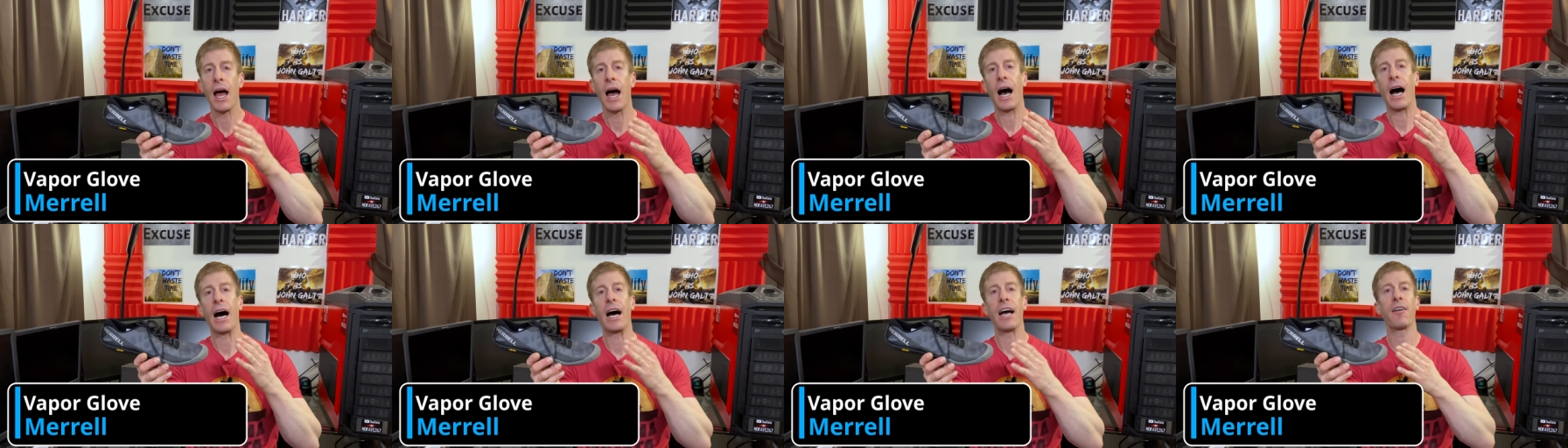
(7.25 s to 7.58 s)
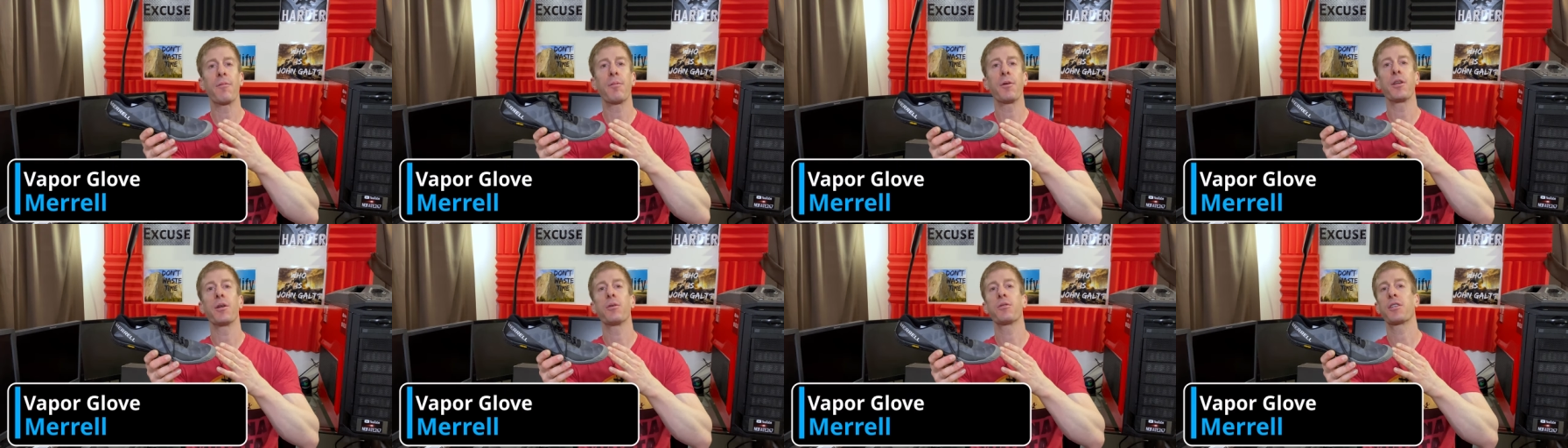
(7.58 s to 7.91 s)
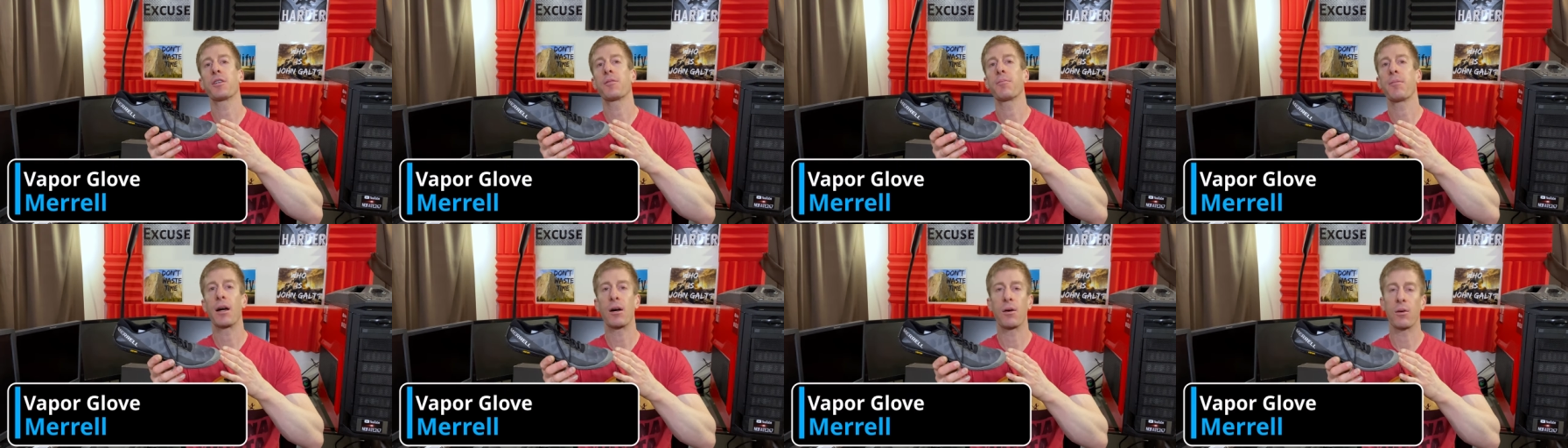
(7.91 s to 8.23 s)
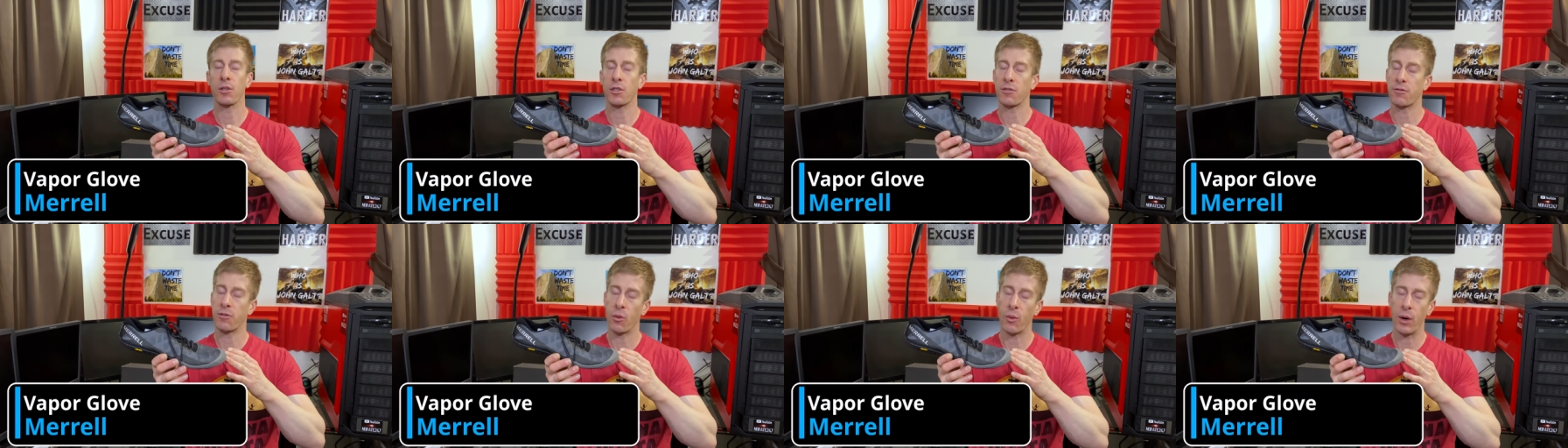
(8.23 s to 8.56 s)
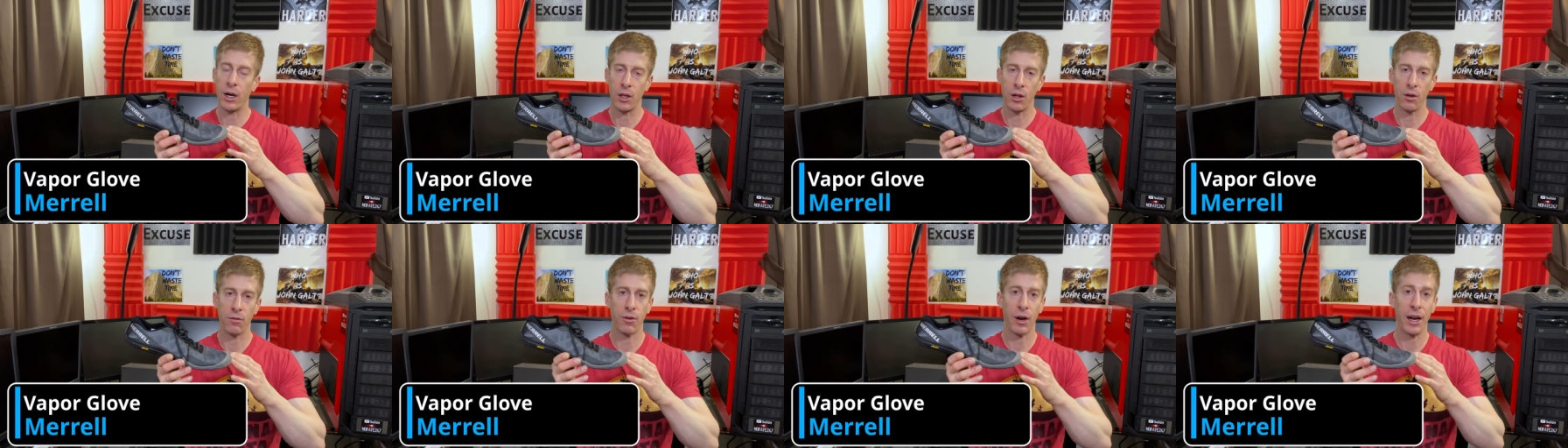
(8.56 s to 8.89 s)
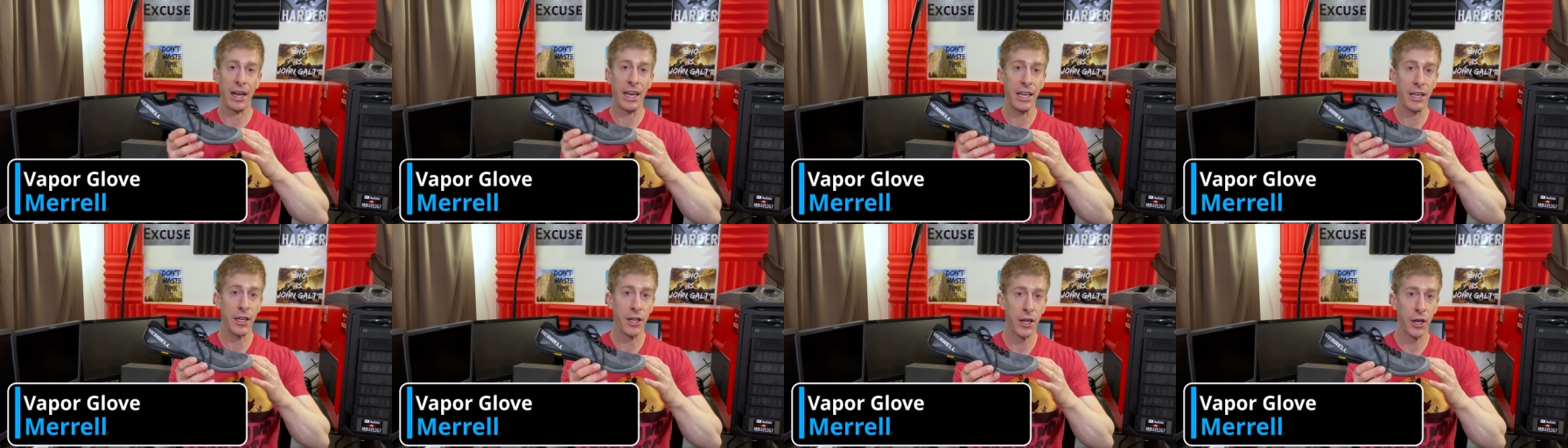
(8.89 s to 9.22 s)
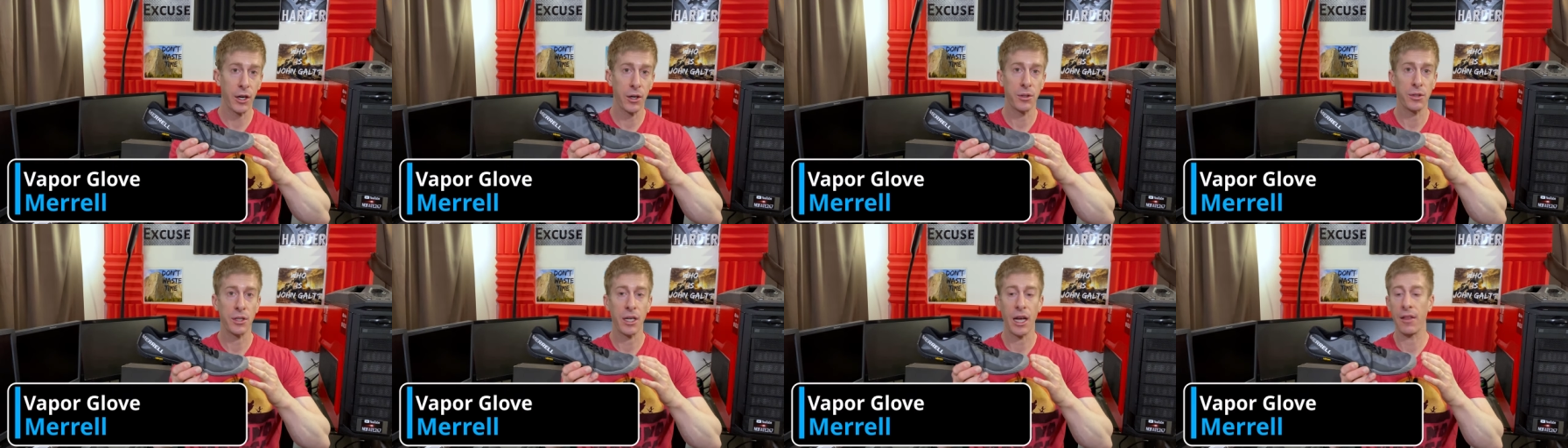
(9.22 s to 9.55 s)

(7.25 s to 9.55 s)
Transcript: I have been using Merrells for well over eight years,